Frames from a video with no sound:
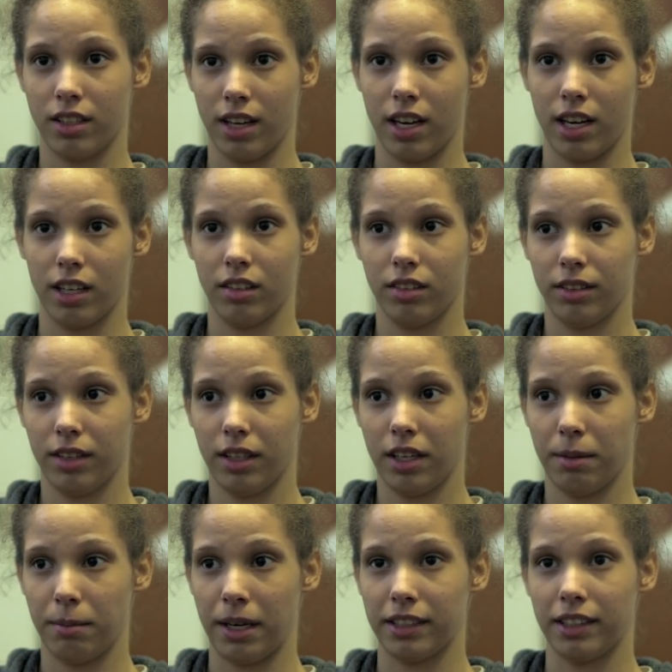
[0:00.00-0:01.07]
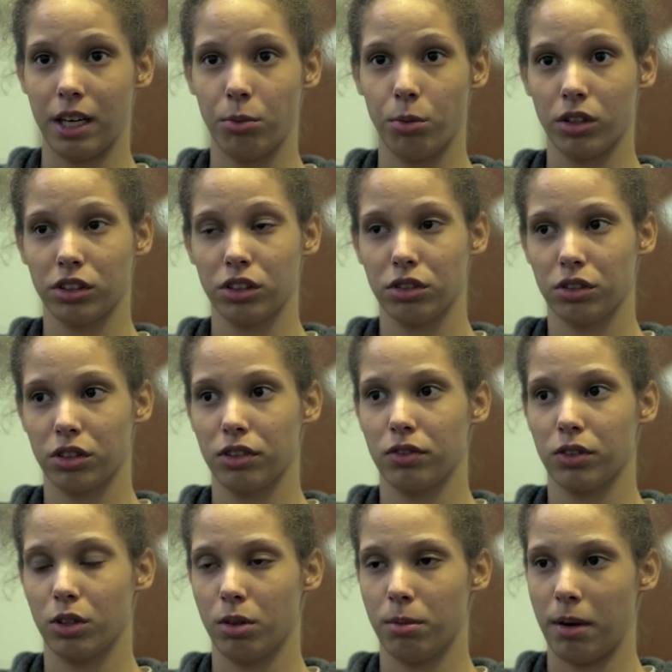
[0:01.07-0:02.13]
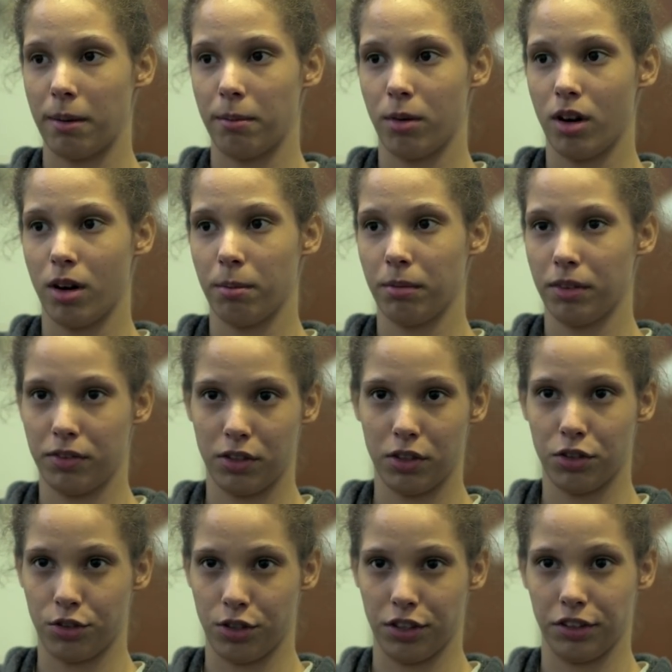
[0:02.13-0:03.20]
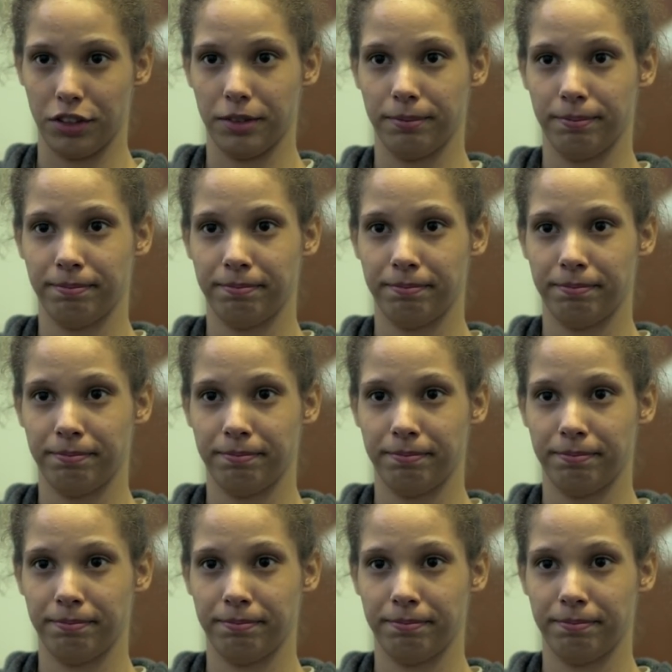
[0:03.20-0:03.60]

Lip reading: dad. And my dad works in Greenville, and my mom lives in a trailer.